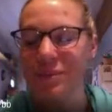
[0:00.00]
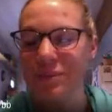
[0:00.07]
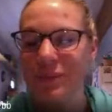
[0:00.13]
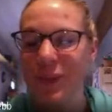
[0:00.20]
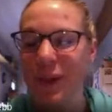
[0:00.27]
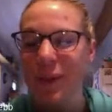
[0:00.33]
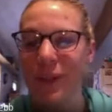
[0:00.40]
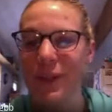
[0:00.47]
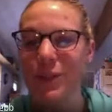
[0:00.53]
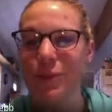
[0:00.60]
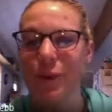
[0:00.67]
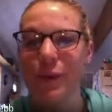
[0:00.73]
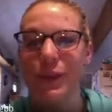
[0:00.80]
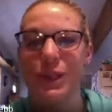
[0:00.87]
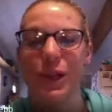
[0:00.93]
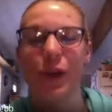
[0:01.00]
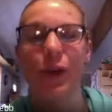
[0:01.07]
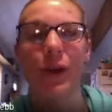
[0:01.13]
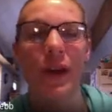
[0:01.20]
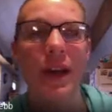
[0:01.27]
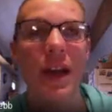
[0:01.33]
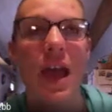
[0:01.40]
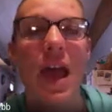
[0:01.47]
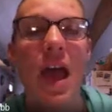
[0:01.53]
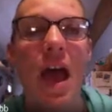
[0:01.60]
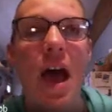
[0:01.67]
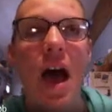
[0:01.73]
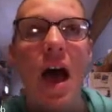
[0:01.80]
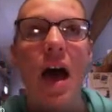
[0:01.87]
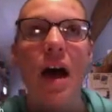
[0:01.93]
That's what we do. And
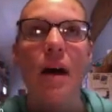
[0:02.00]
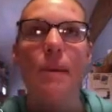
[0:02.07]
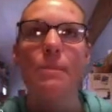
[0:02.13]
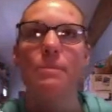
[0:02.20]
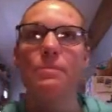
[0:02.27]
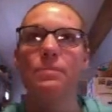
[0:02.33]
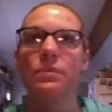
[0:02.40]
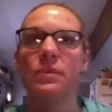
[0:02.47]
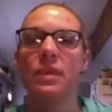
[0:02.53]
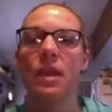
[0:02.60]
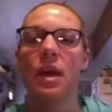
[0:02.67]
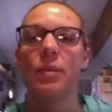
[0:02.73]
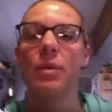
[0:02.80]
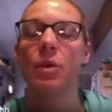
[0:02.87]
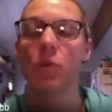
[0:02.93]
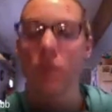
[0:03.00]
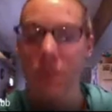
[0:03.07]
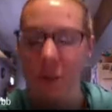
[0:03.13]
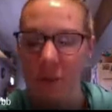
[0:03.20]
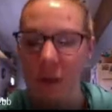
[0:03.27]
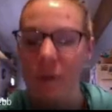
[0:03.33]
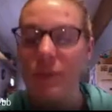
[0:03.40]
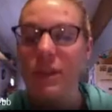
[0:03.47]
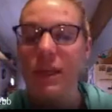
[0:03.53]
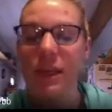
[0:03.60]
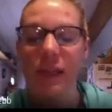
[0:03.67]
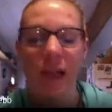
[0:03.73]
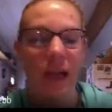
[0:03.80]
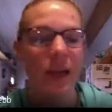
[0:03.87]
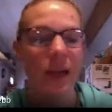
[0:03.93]
um, had been horsing around with
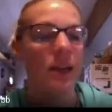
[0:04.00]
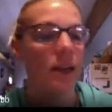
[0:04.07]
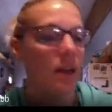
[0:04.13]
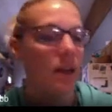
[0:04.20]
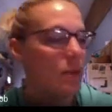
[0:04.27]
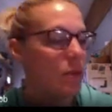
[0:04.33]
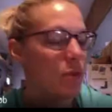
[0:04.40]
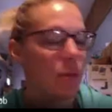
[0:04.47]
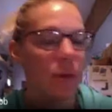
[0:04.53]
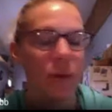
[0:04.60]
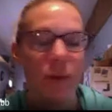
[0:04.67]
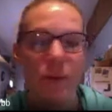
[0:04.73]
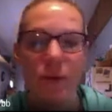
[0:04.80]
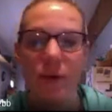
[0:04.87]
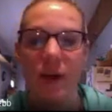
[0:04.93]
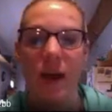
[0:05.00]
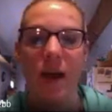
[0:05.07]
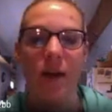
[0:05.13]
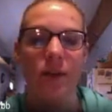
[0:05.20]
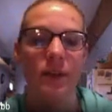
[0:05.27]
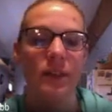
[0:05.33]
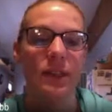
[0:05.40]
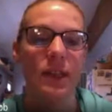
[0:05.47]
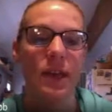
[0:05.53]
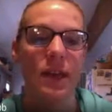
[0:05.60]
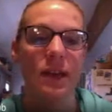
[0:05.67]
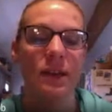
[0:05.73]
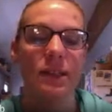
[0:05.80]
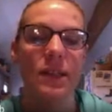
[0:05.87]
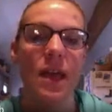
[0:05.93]
Eli. I'd been throwing him around and
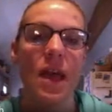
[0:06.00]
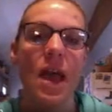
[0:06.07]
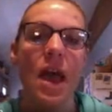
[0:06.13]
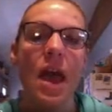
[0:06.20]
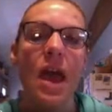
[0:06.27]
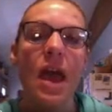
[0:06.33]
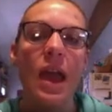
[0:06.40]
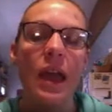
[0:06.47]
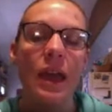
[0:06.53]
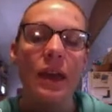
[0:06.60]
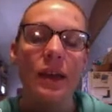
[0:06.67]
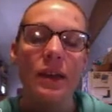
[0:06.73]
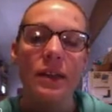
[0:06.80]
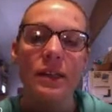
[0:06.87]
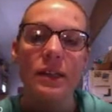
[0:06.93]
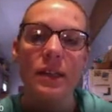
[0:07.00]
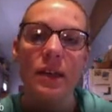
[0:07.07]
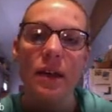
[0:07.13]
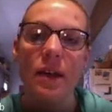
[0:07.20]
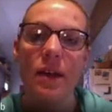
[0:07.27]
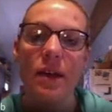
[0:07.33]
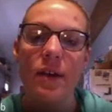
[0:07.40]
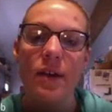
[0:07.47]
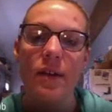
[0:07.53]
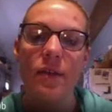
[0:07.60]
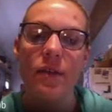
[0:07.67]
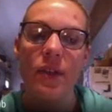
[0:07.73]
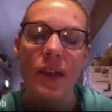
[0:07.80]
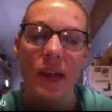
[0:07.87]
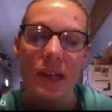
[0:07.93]
things. And
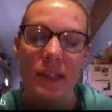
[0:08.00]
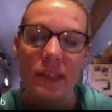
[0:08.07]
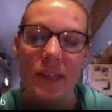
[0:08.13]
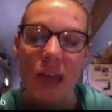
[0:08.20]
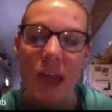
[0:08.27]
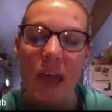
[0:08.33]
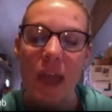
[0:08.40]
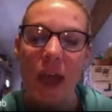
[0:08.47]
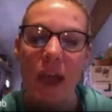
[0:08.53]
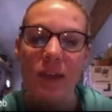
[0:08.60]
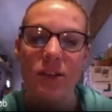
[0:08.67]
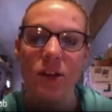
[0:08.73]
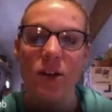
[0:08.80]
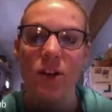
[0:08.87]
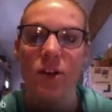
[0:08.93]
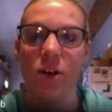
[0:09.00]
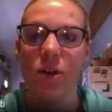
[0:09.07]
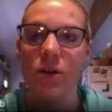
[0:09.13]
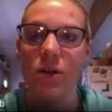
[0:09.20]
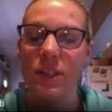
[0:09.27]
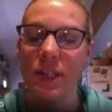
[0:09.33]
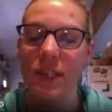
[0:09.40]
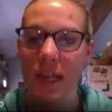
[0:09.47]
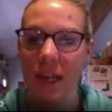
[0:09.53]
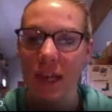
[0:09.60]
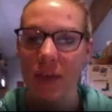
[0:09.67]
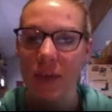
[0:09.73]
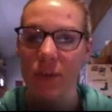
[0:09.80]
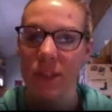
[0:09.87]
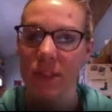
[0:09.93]
the next day, I started noticing he
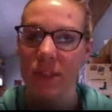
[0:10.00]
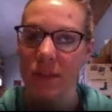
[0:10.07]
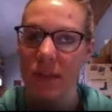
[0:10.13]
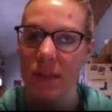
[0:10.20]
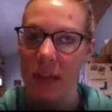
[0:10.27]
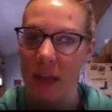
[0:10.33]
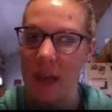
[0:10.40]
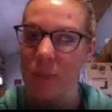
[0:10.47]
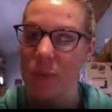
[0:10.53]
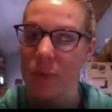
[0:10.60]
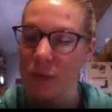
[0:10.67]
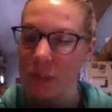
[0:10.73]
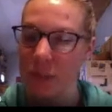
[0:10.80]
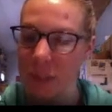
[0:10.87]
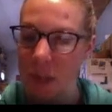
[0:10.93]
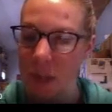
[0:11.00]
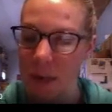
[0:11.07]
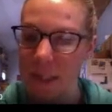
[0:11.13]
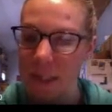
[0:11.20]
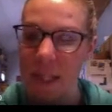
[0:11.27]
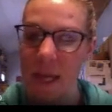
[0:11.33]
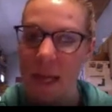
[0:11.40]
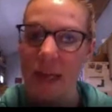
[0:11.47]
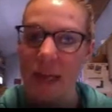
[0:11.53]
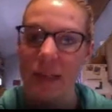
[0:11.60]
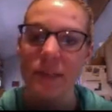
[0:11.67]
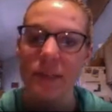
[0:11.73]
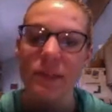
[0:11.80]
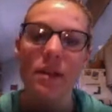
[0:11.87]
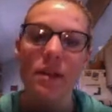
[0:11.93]
had bruises on his legs.